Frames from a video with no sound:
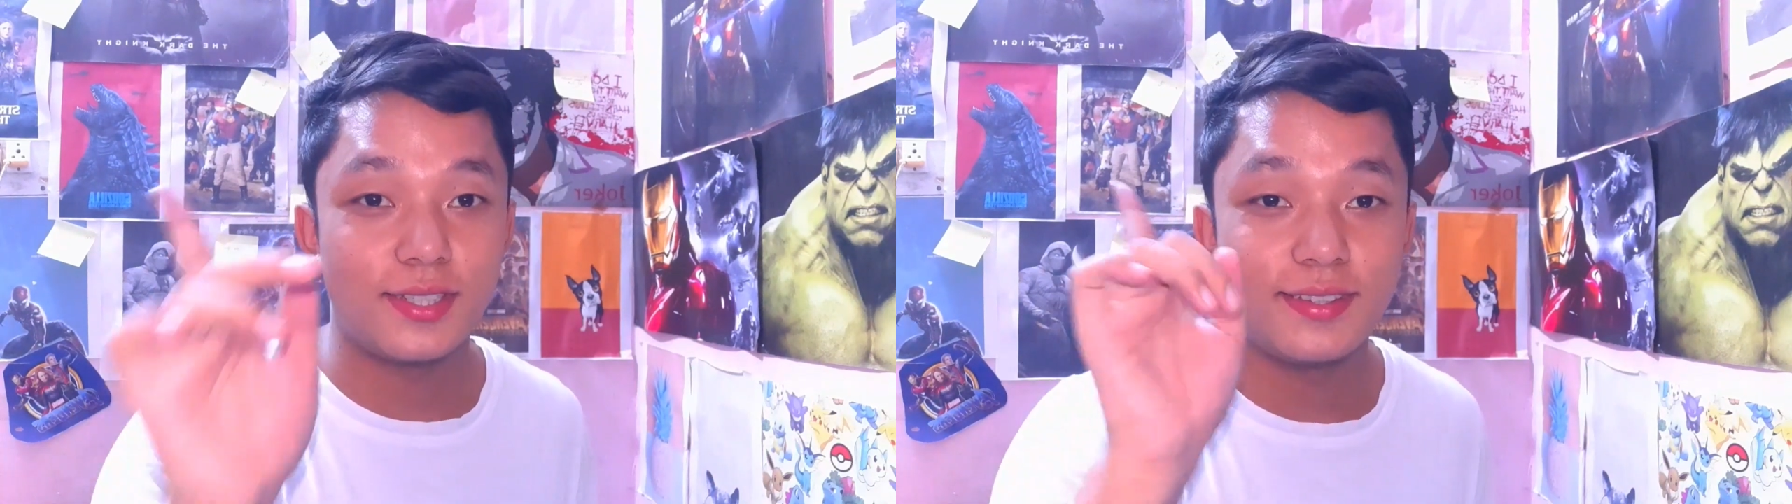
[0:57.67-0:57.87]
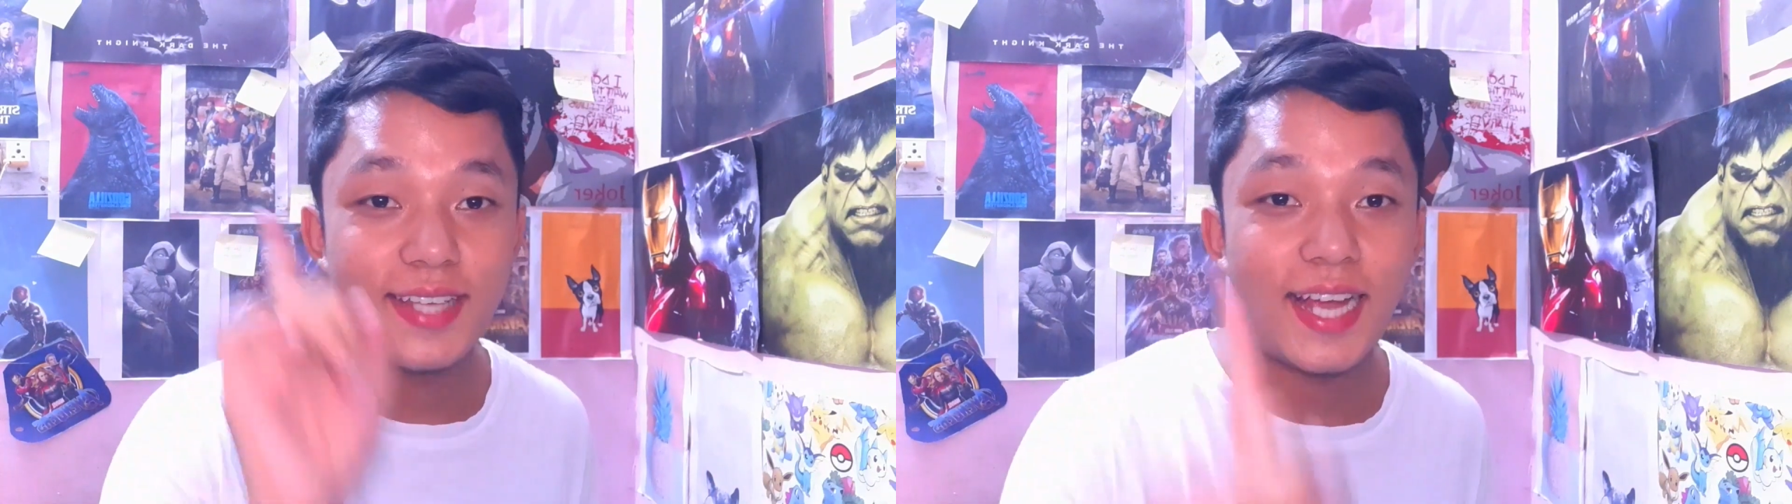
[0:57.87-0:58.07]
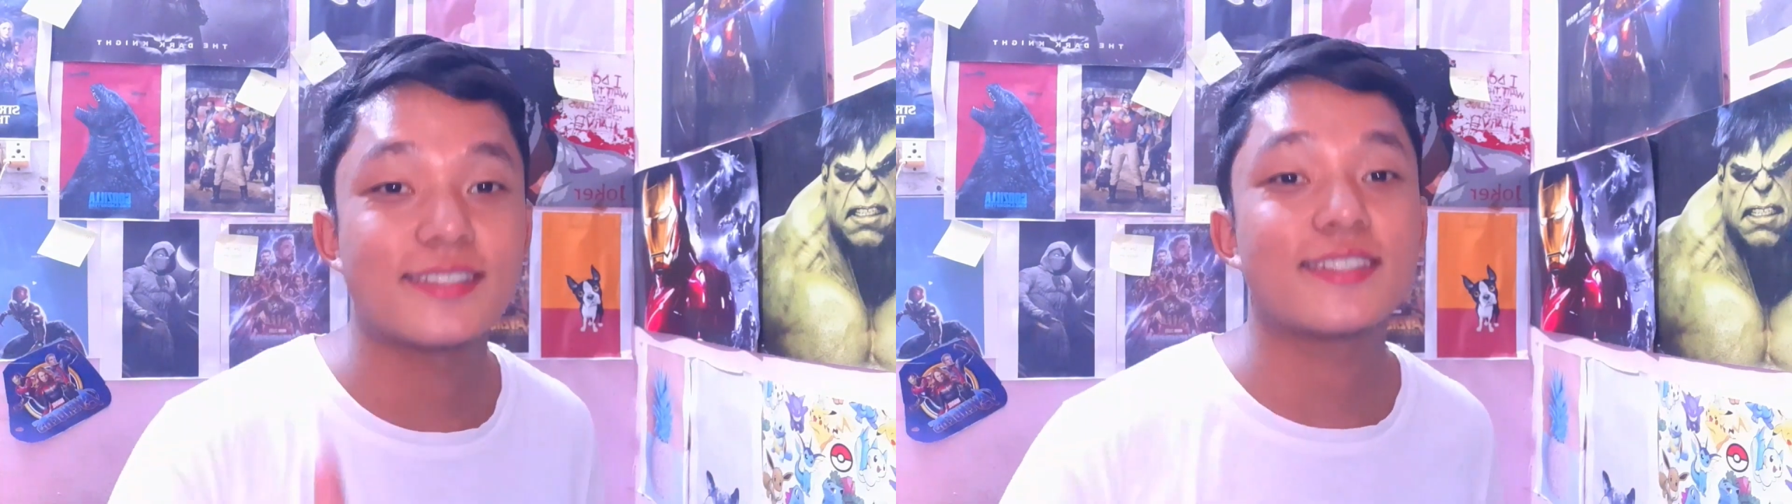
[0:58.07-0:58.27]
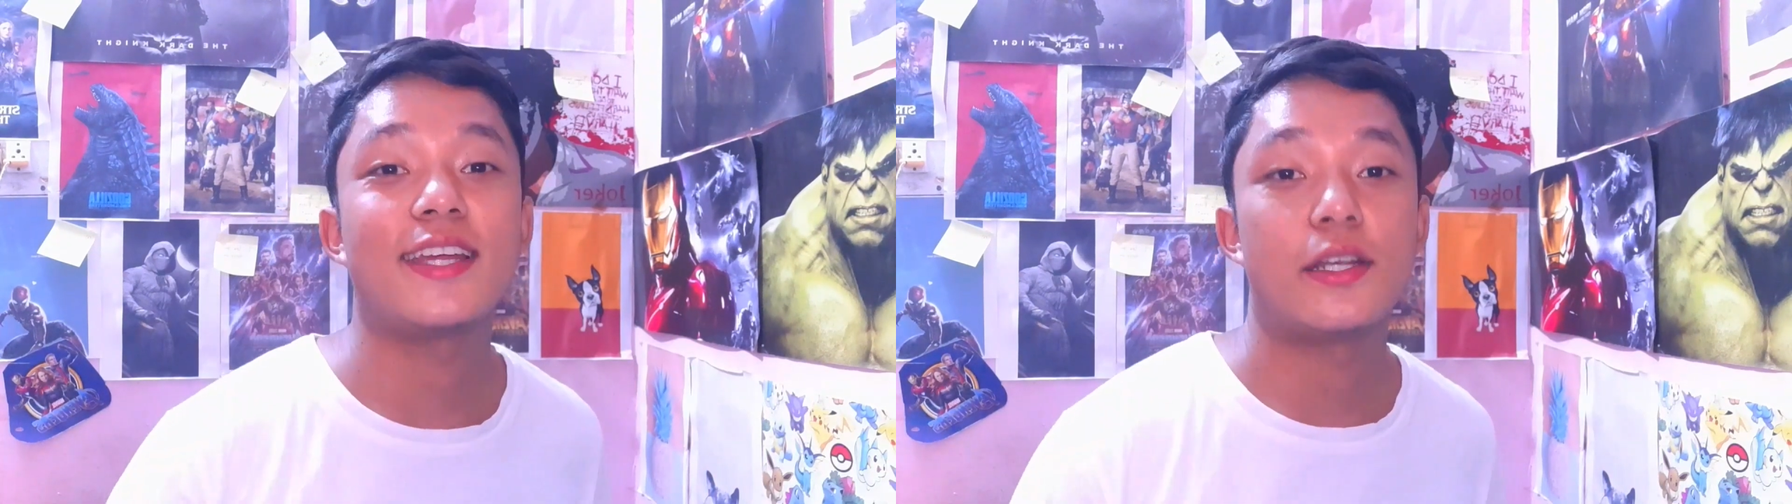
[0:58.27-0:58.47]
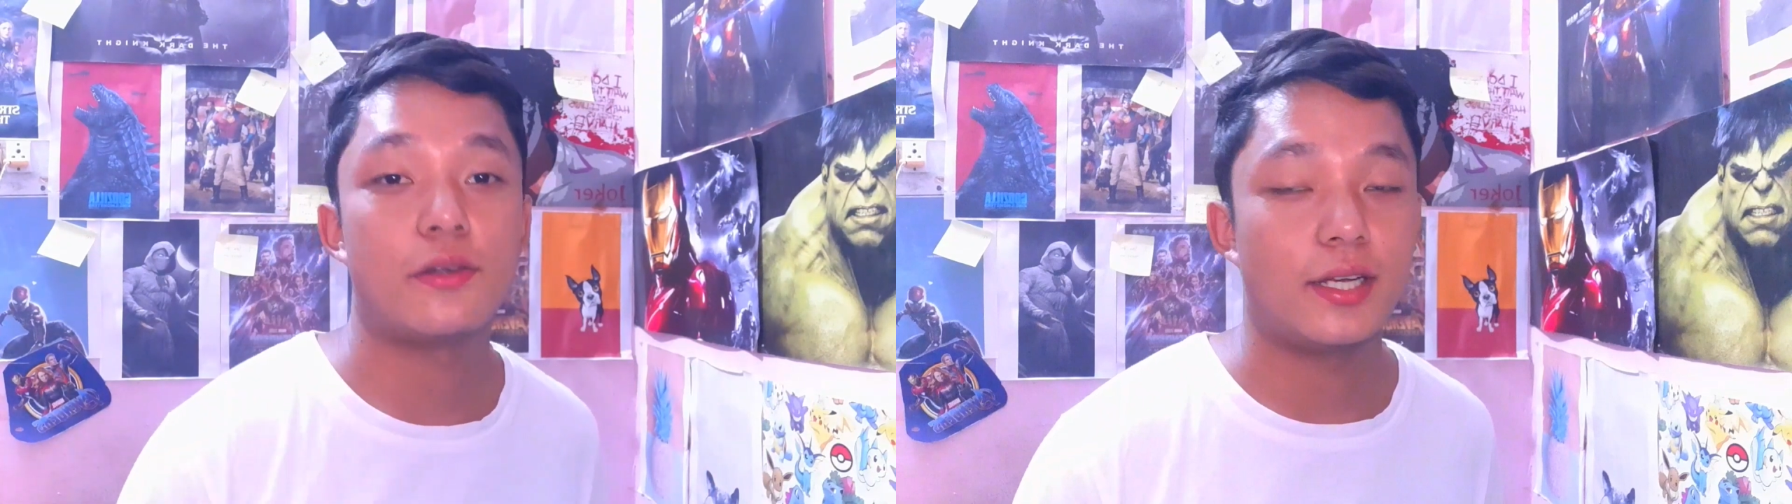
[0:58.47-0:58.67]
and that
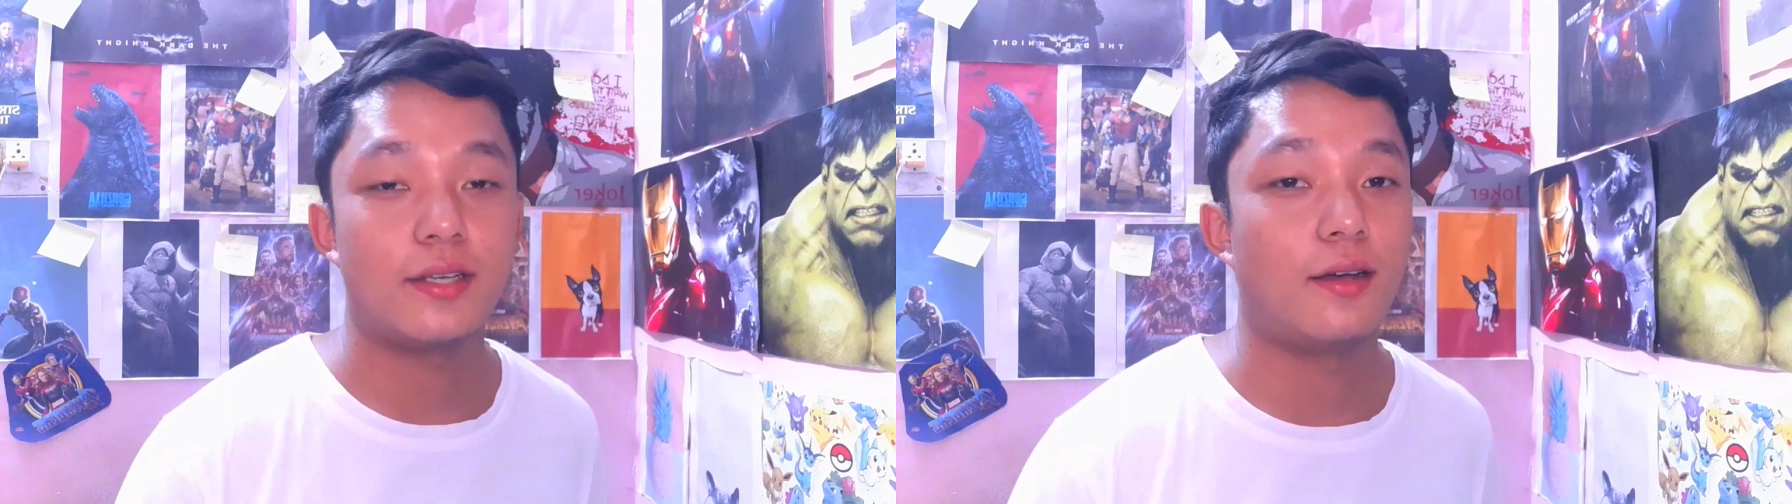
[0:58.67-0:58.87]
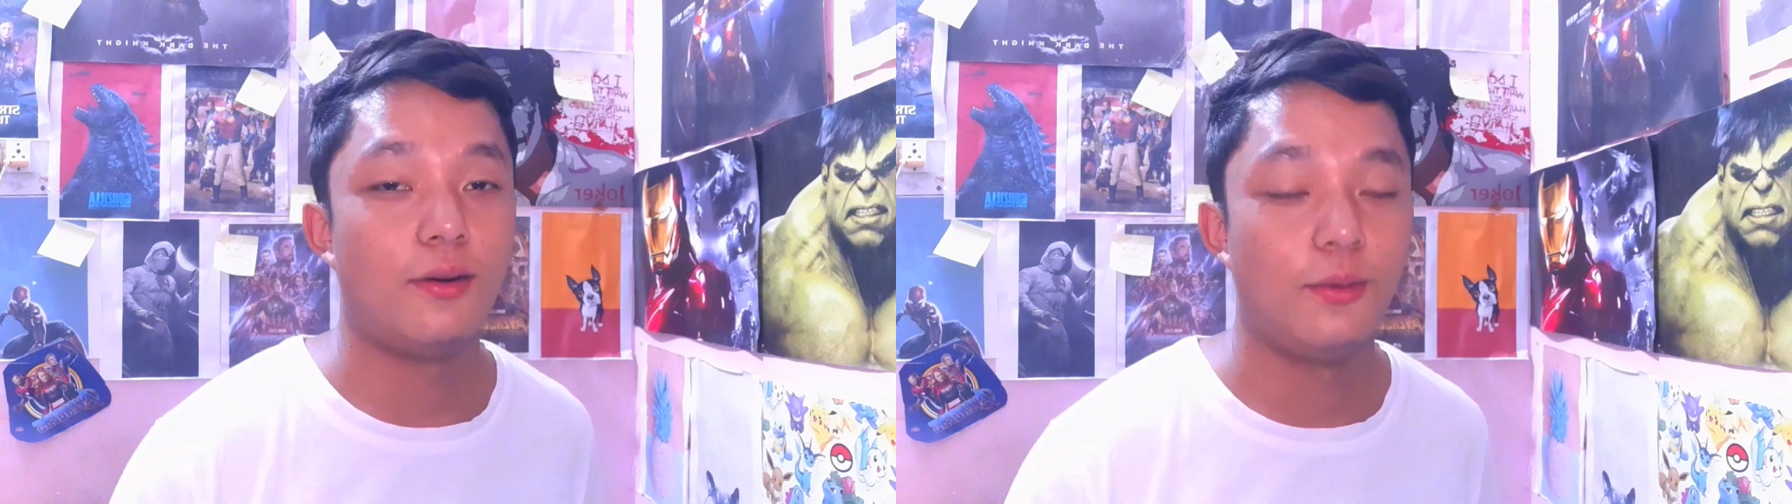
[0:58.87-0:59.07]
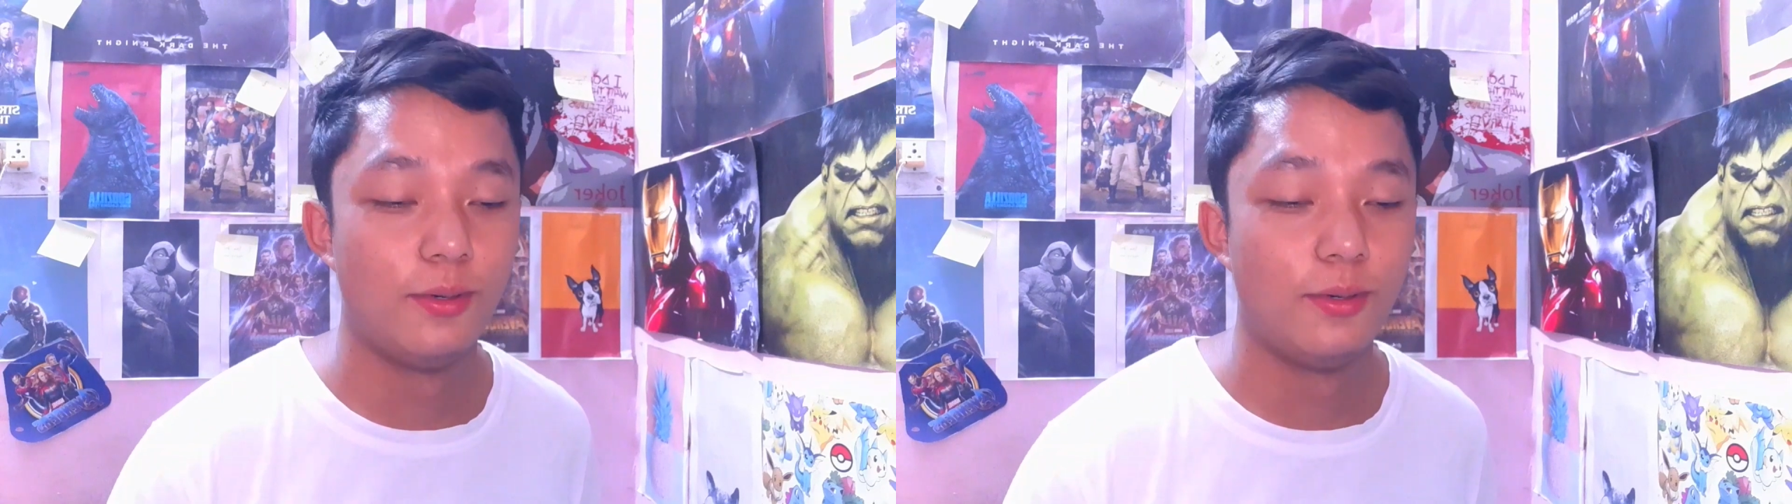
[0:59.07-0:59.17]
scared right now.